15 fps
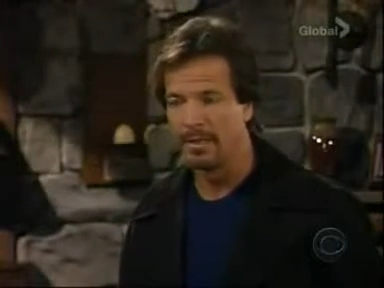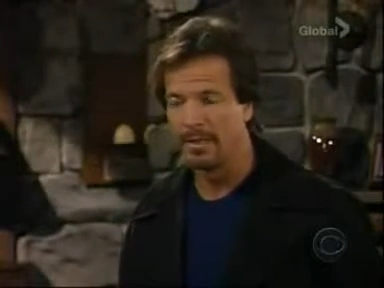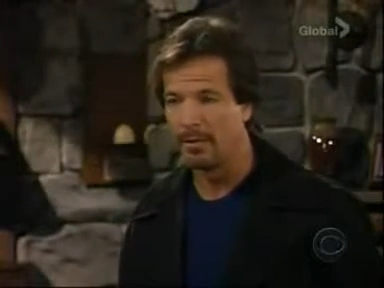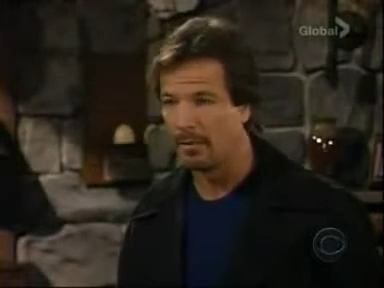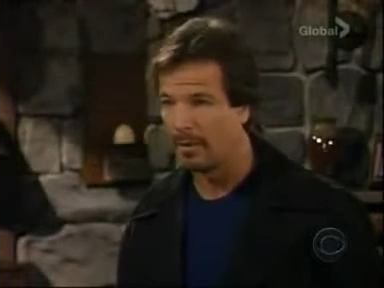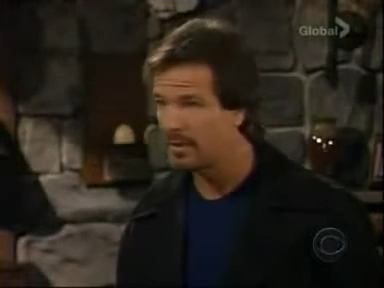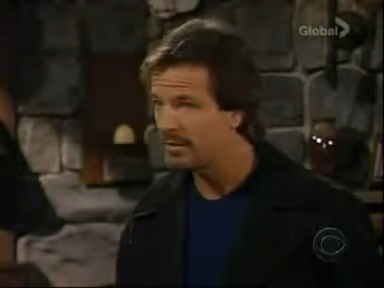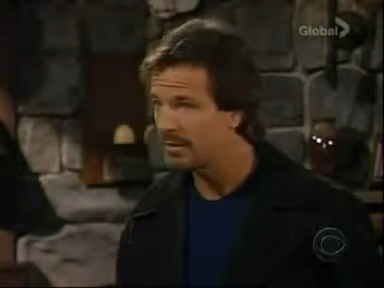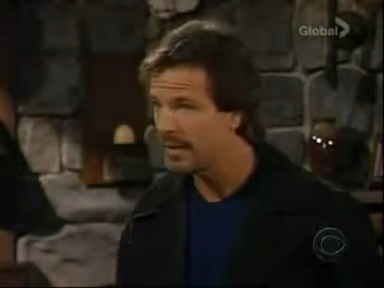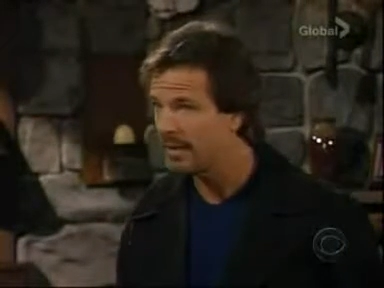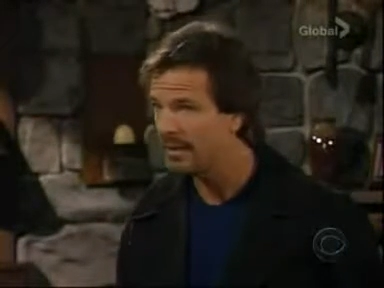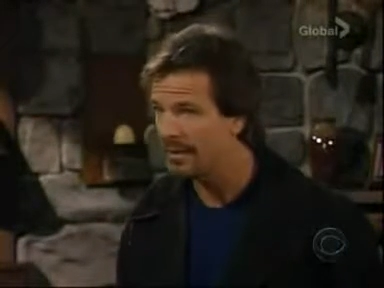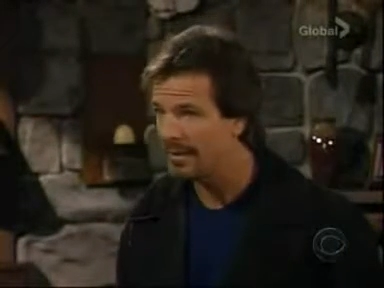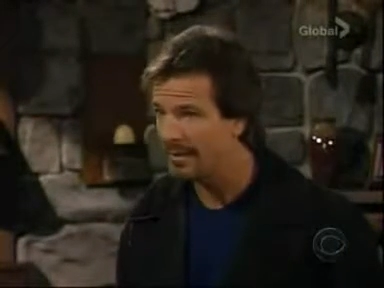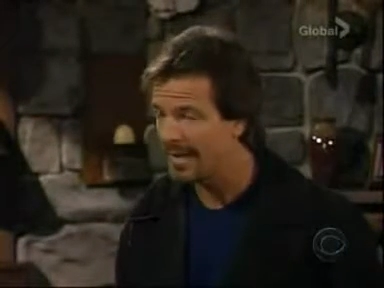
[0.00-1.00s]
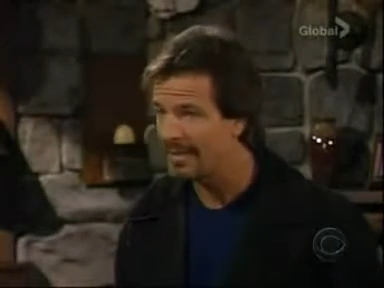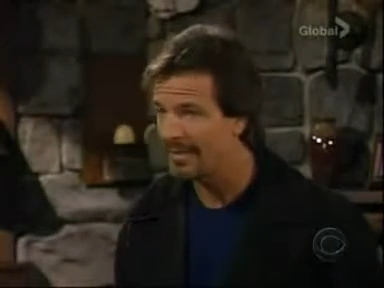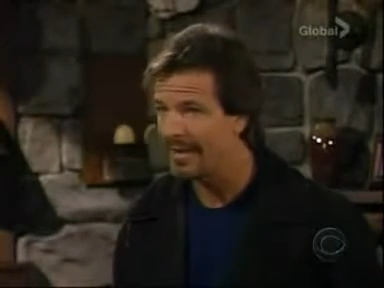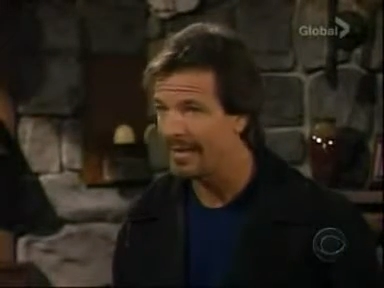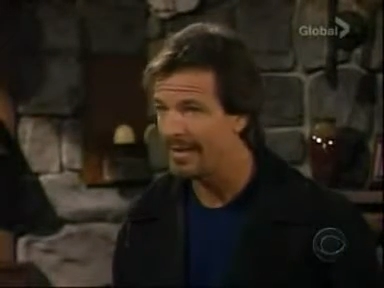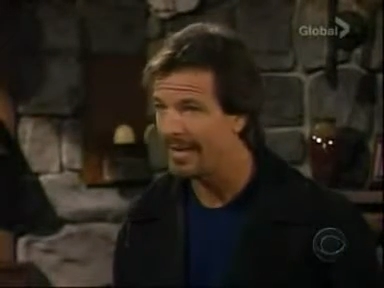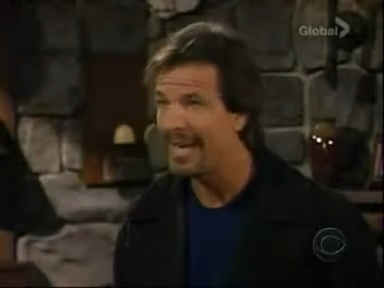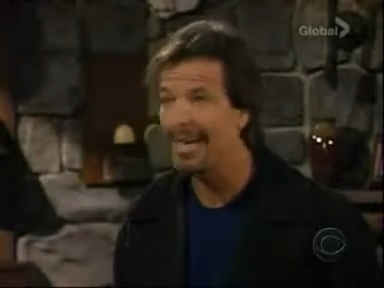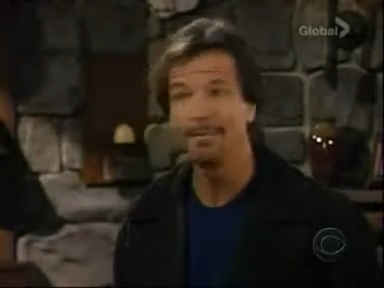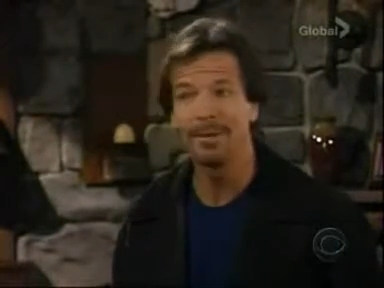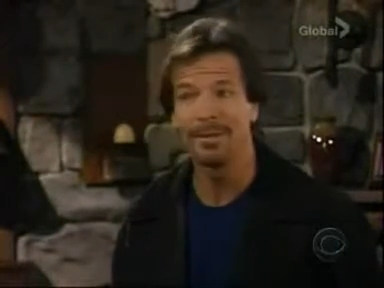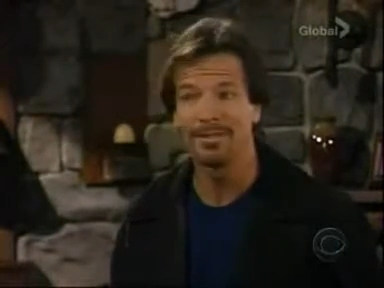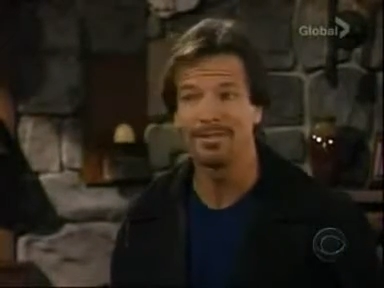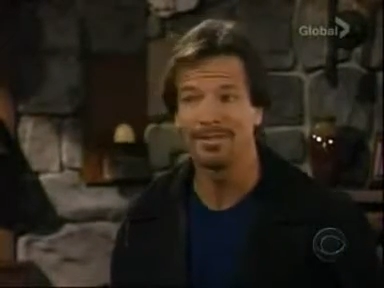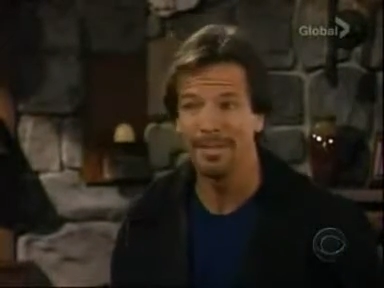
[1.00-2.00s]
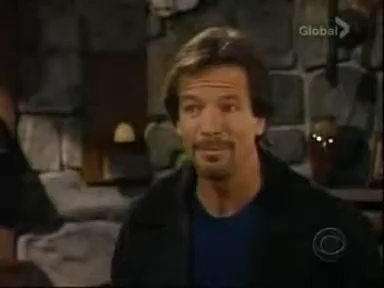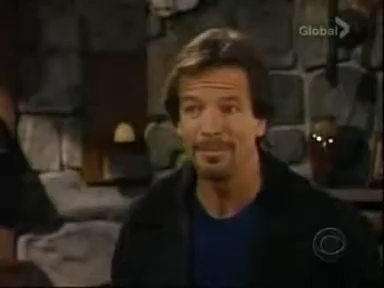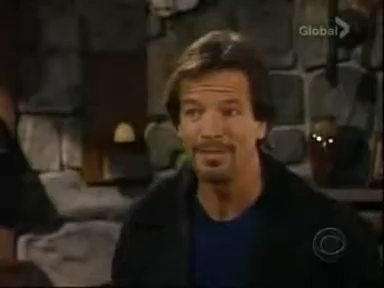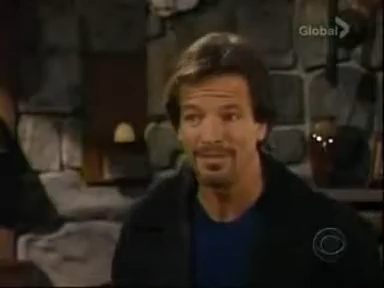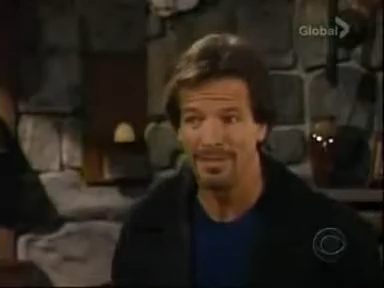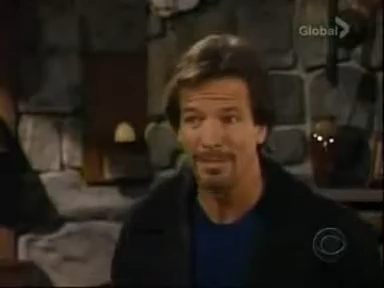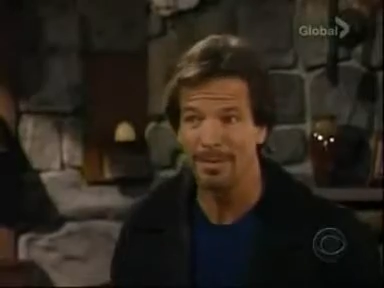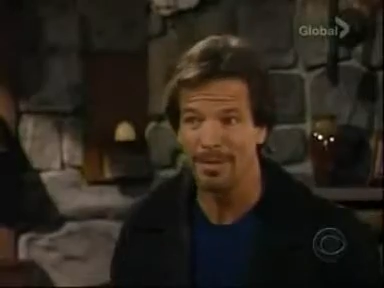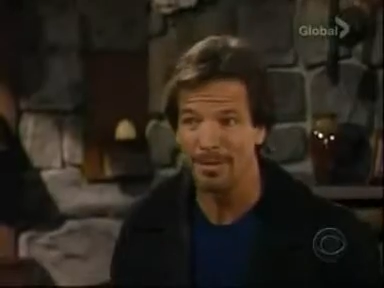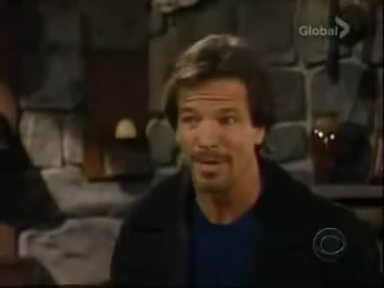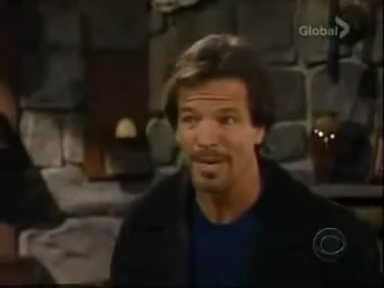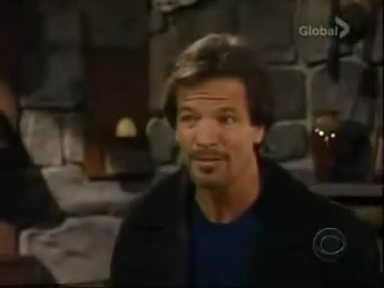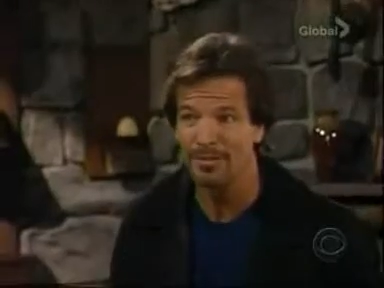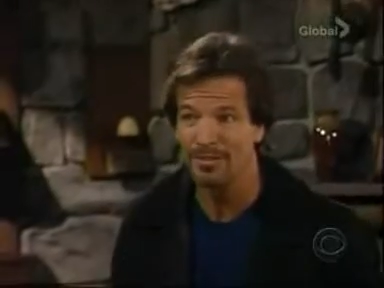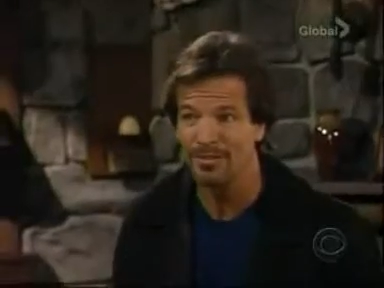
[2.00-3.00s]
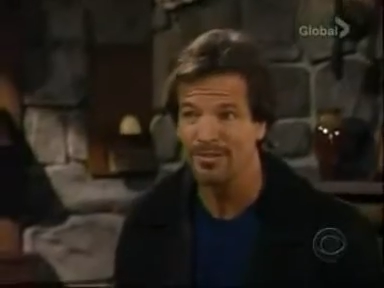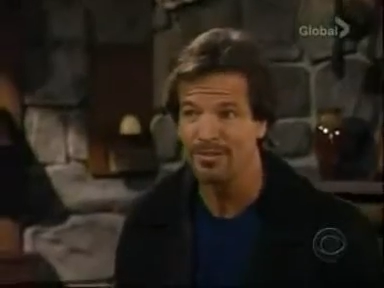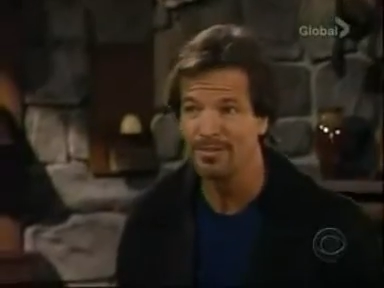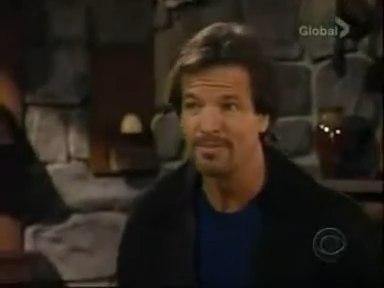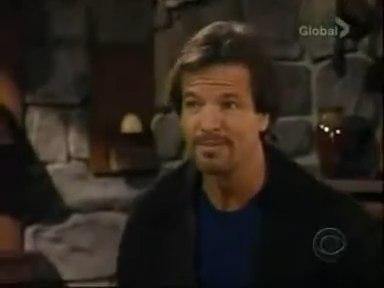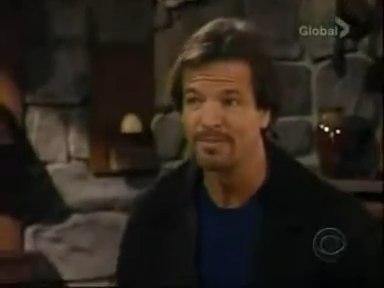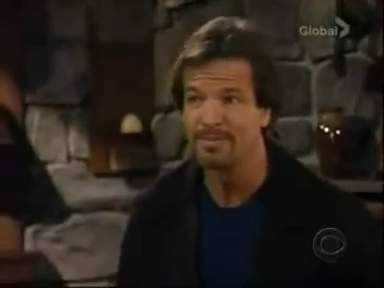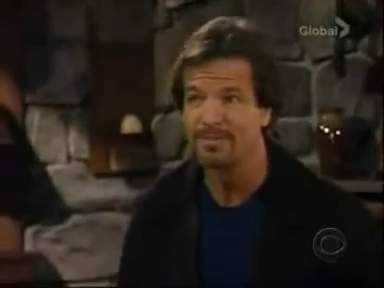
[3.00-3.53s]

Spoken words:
And when it's done, that night, I am going to sleep the sleep of the righteous.